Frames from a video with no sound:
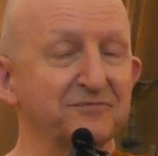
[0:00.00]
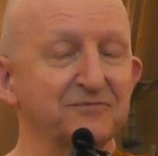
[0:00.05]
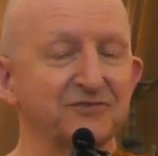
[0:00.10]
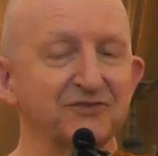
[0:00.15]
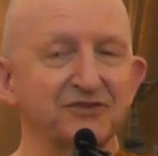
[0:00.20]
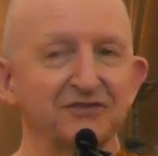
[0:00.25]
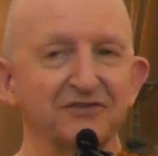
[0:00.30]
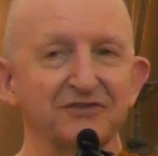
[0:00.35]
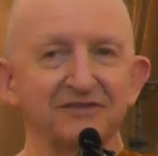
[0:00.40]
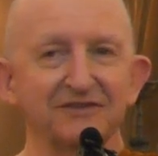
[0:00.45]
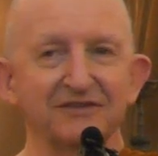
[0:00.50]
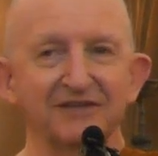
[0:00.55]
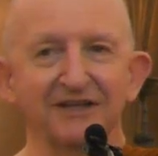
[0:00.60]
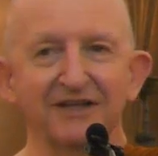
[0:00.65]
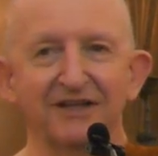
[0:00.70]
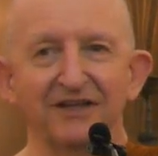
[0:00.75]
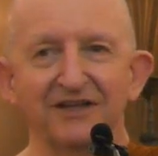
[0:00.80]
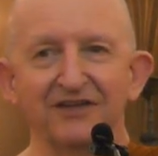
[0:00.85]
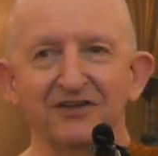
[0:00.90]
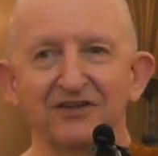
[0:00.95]
So
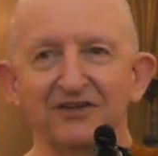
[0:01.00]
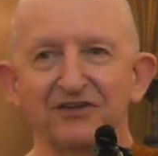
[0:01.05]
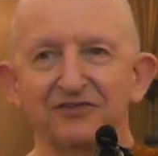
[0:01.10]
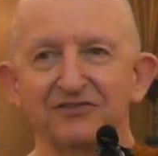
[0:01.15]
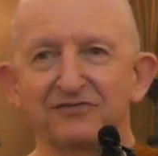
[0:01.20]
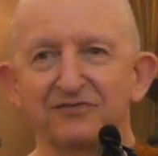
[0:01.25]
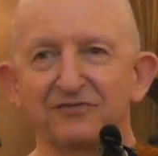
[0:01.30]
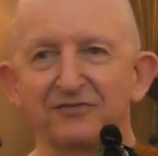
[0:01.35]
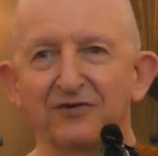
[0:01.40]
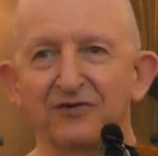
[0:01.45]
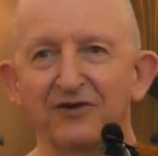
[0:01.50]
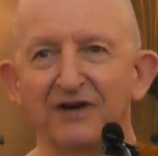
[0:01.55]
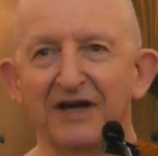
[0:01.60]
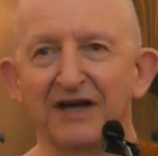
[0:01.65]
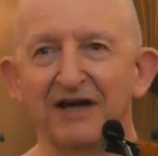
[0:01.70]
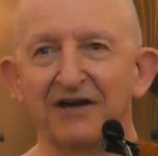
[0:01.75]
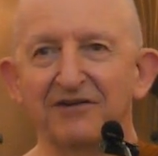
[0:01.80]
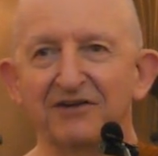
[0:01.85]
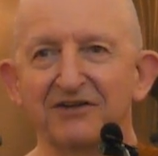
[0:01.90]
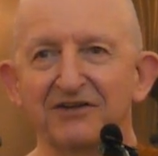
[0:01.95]
these four
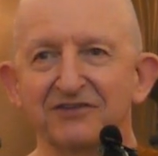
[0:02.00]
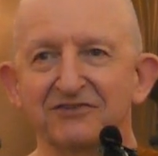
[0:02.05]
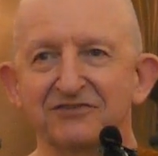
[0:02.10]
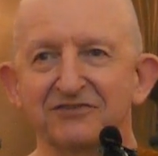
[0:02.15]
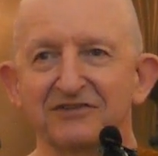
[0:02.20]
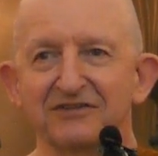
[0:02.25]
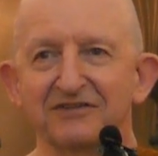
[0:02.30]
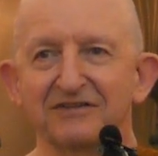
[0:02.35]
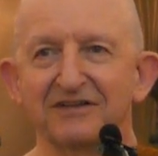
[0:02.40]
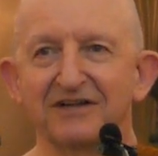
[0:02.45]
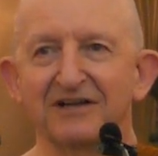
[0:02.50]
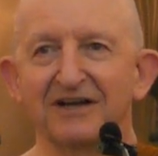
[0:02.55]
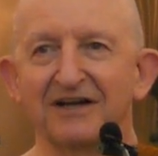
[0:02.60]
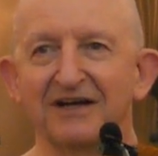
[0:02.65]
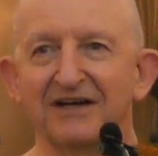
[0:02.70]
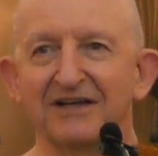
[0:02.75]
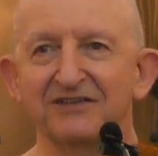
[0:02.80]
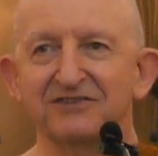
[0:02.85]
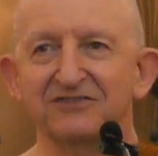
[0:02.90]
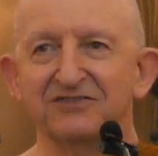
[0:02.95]
areas that
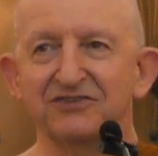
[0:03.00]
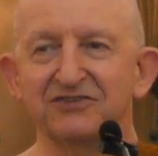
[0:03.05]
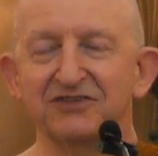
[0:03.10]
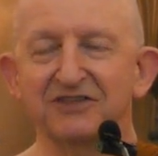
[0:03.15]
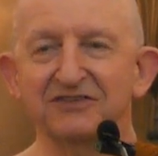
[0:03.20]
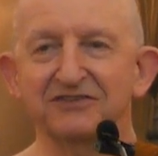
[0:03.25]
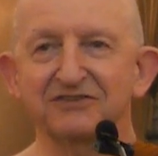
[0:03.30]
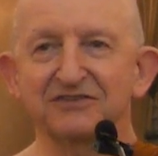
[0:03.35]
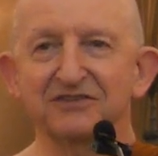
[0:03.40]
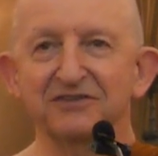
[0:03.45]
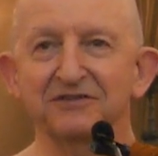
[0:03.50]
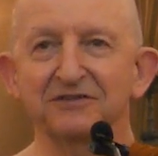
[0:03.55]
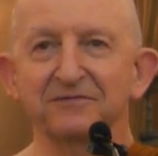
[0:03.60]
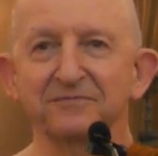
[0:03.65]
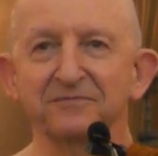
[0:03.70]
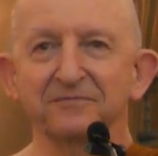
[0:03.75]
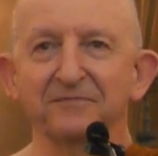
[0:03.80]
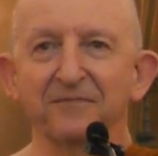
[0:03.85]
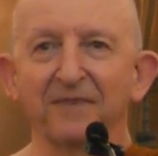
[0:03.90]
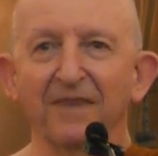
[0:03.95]
I suggested
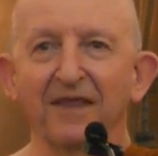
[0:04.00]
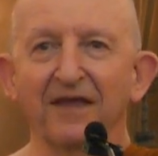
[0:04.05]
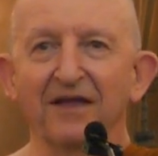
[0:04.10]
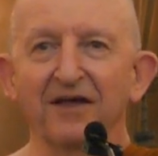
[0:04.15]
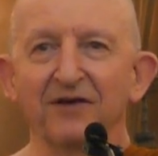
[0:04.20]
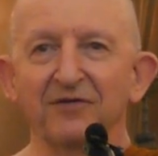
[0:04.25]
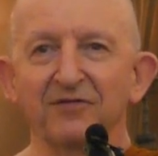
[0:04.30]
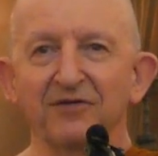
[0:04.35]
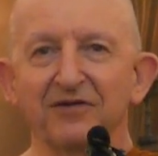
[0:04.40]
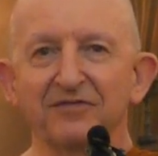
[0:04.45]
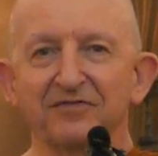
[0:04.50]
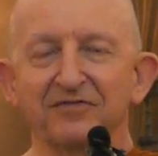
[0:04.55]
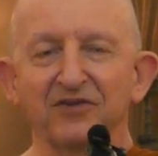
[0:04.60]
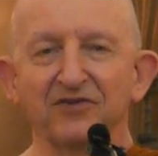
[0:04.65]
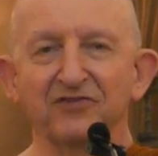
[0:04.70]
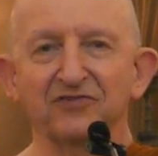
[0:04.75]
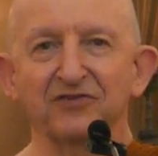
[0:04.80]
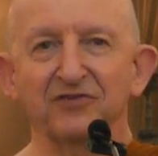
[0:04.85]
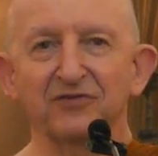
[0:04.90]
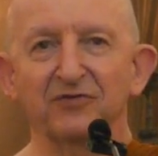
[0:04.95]
were,
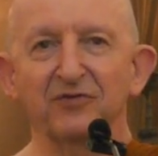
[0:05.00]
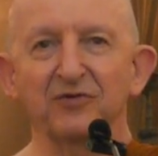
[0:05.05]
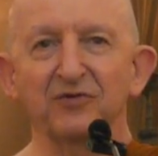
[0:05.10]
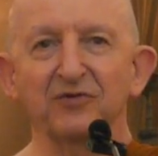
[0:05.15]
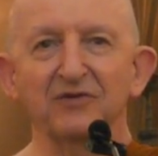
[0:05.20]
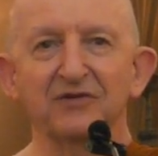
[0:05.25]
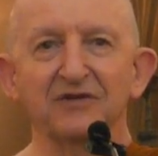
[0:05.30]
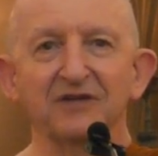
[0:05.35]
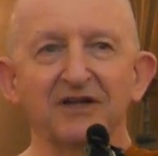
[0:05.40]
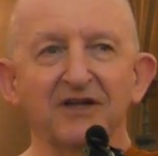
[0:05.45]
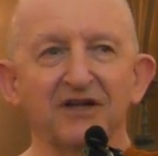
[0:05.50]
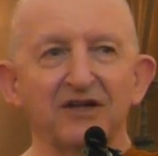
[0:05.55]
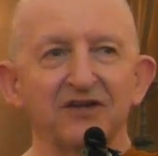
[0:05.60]
first of all,